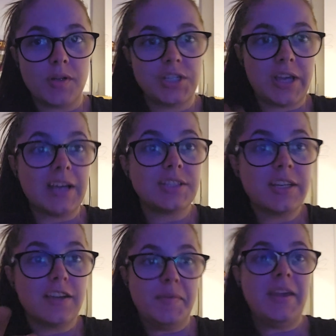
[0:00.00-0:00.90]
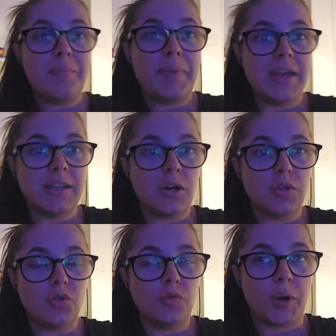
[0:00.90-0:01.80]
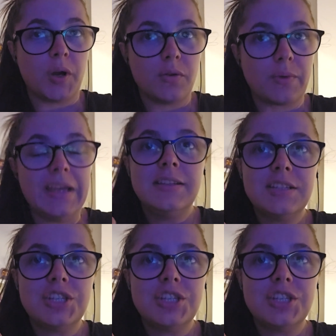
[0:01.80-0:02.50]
She had to give me a PIN on Uber, right?